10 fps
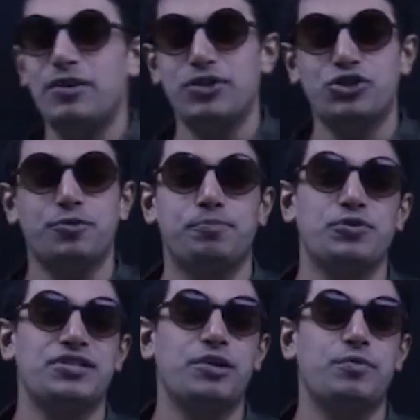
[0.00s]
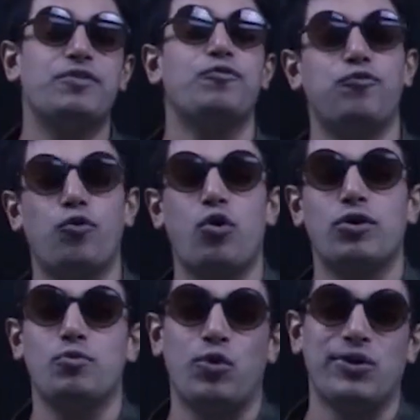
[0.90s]
then we should proceed with
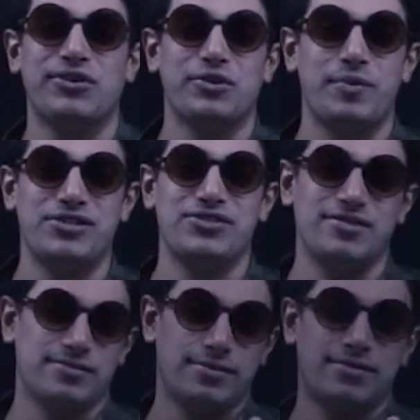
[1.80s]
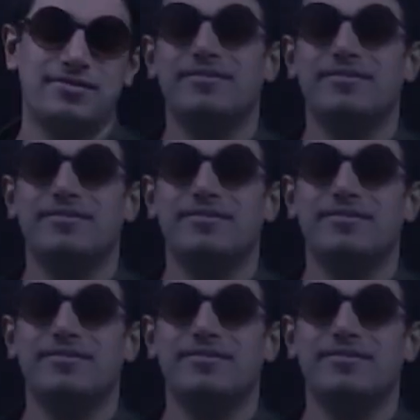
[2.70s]
4 more questions.